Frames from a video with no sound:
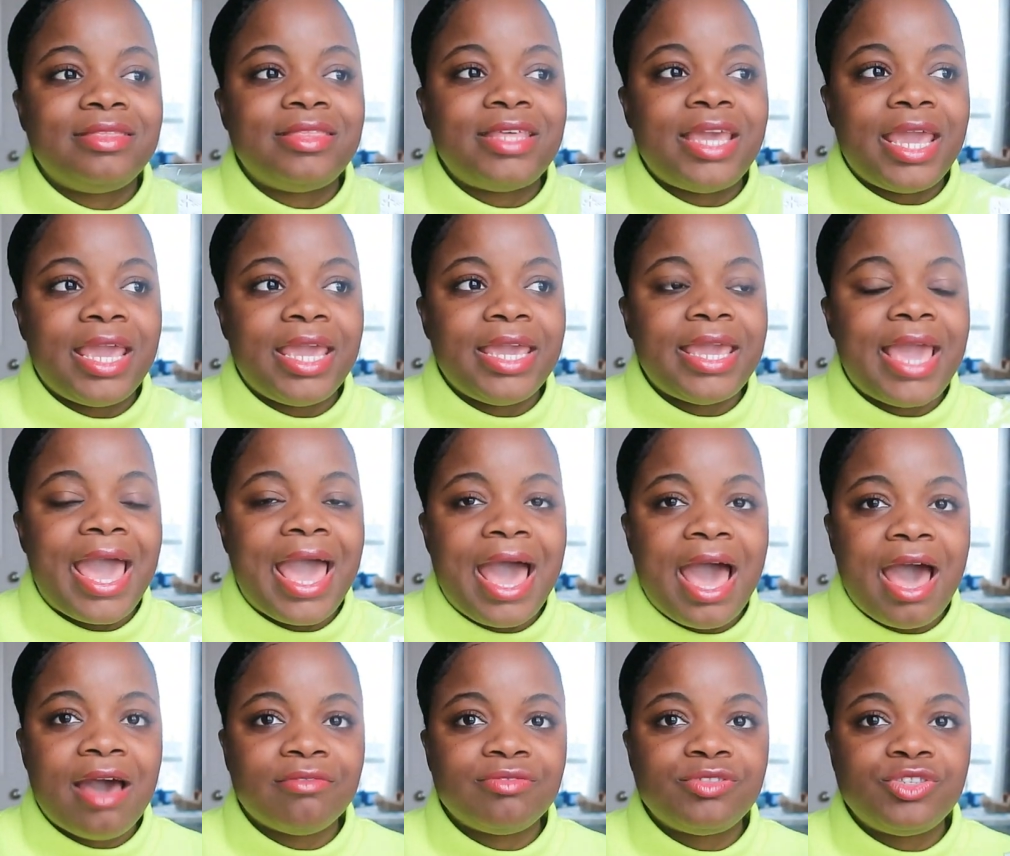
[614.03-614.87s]
they
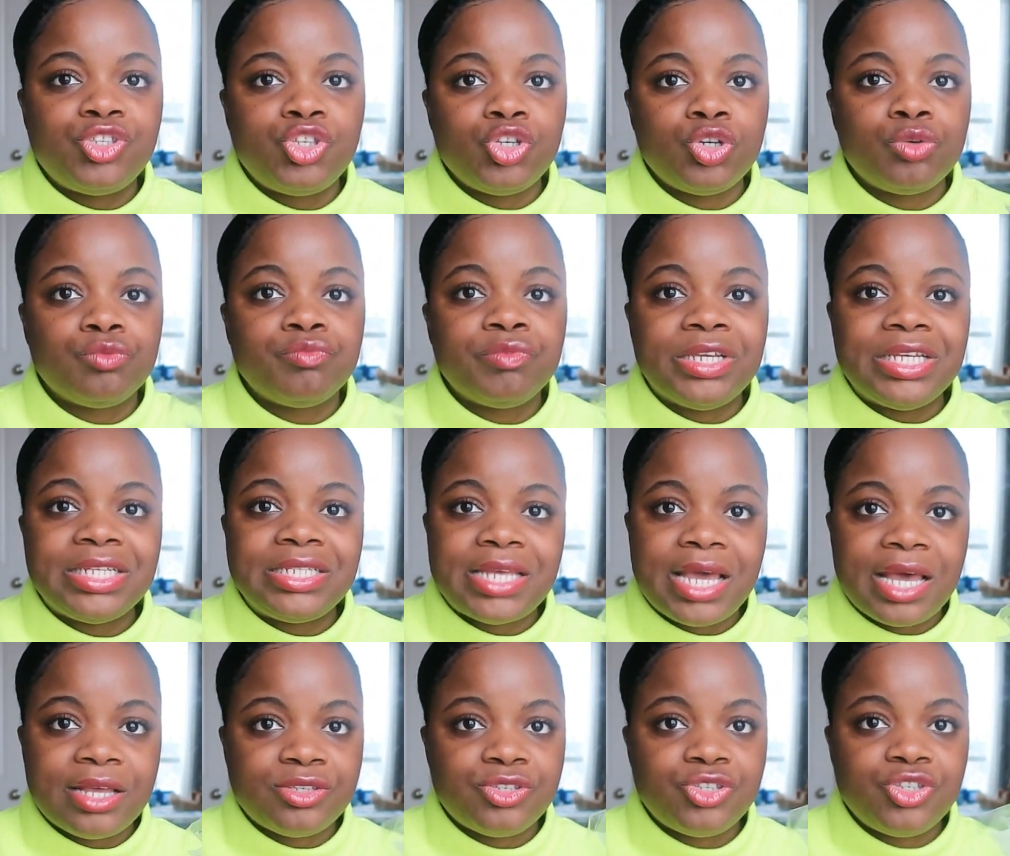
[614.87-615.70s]
have to
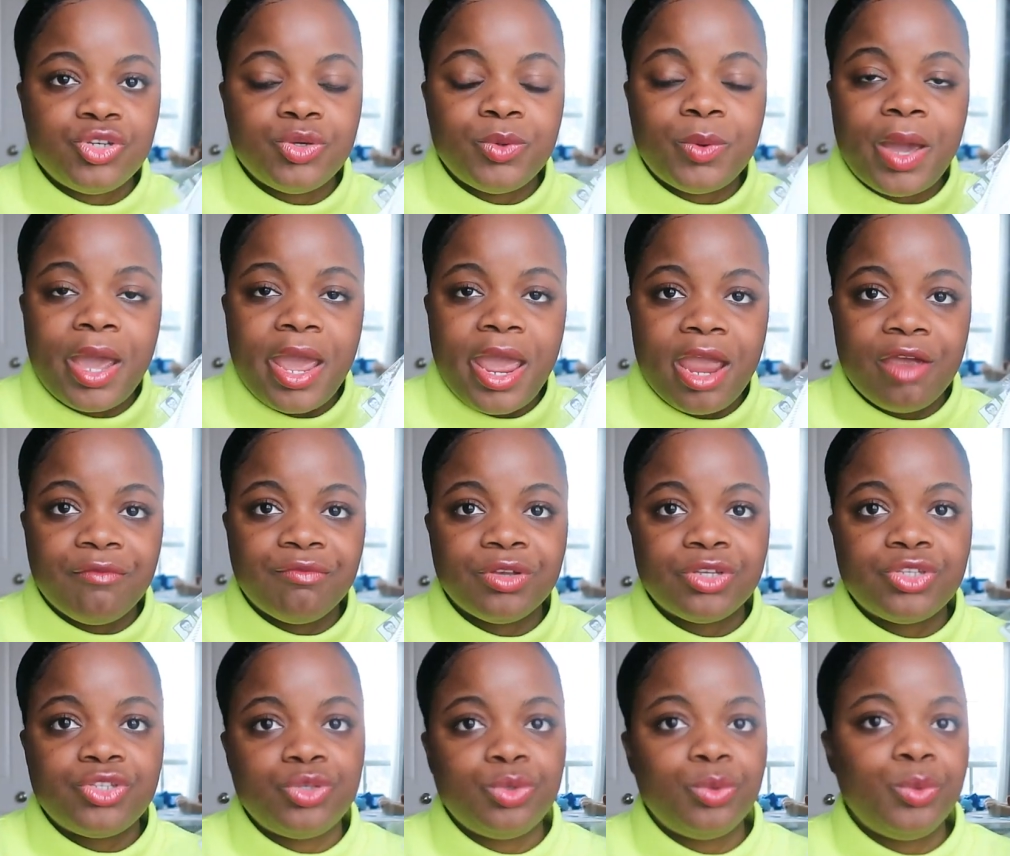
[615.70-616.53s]
retest you
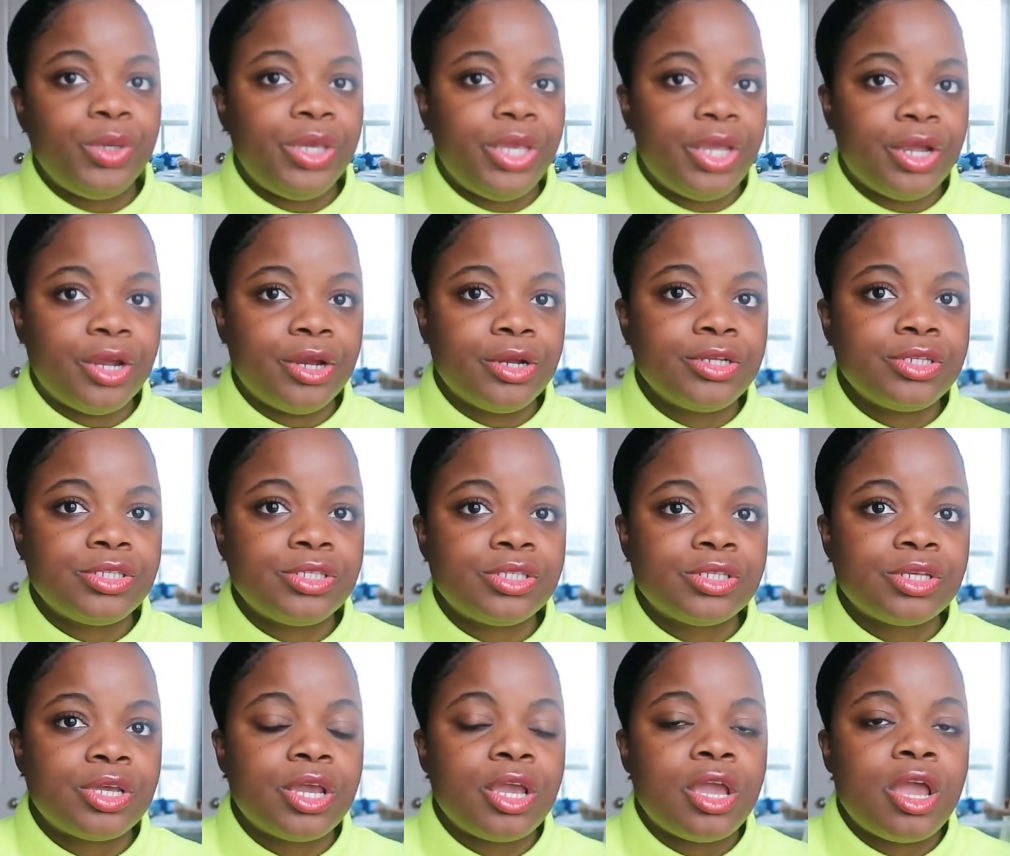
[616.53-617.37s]
every 2
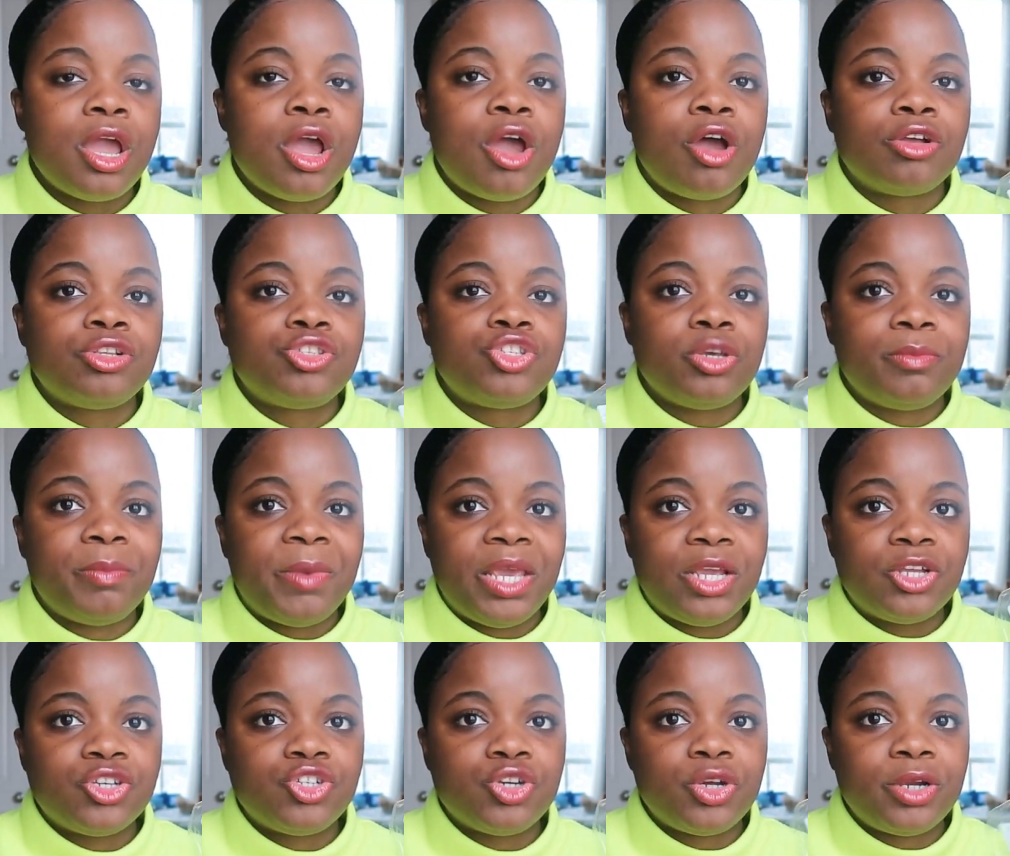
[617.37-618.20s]
years to
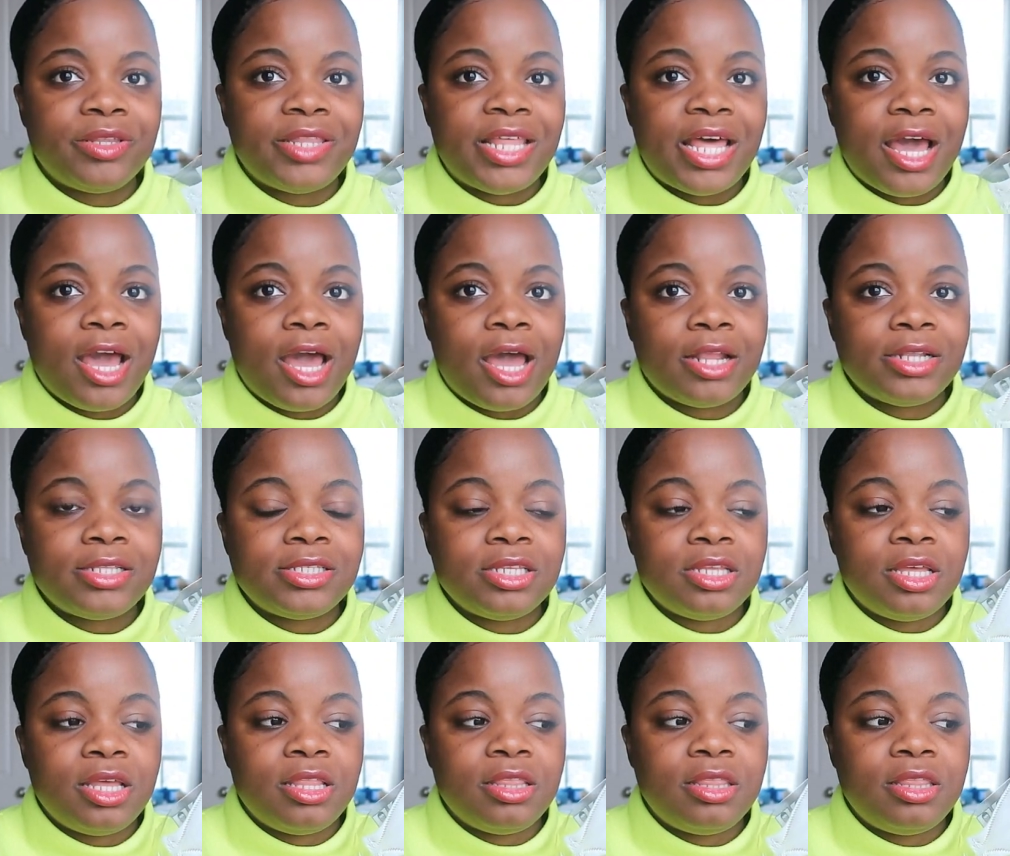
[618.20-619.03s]
make sure
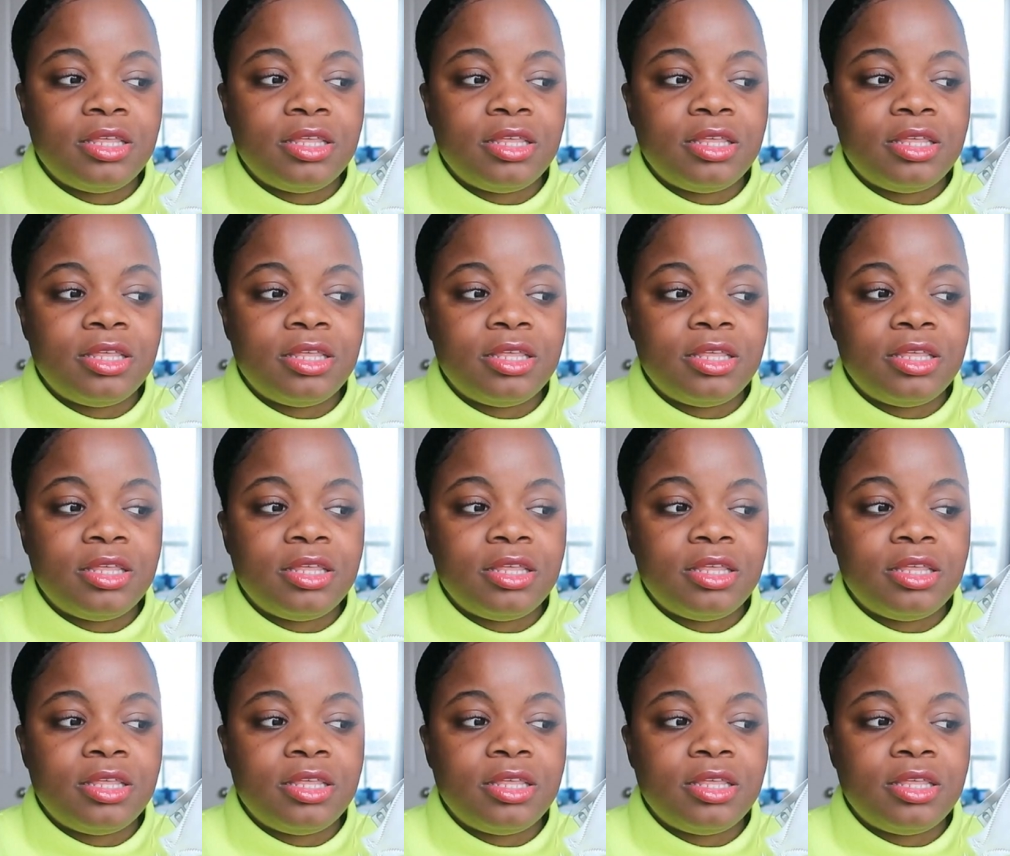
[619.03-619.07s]
that